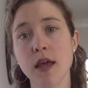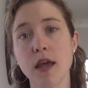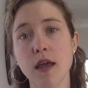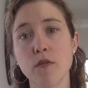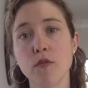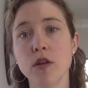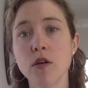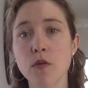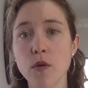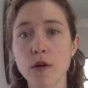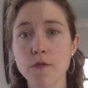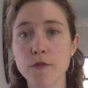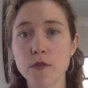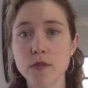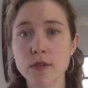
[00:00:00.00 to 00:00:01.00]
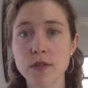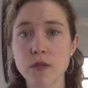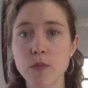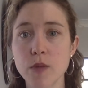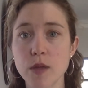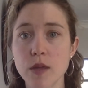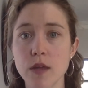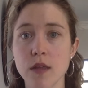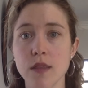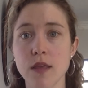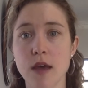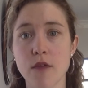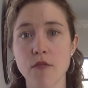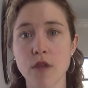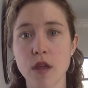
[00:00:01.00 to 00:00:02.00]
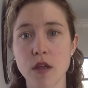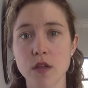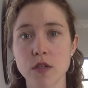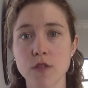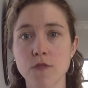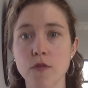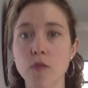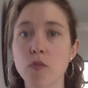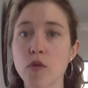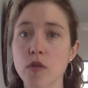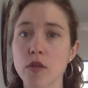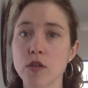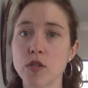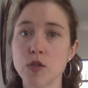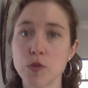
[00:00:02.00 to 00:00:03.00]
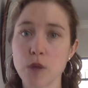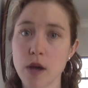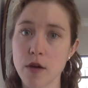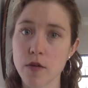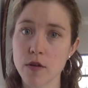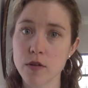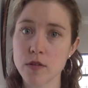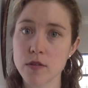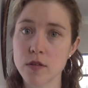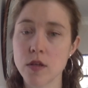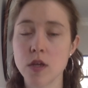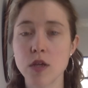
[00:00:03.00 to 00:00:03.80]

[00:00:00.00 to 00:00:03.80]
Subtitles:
And we don't want foods to be in that range for more than 2 hours.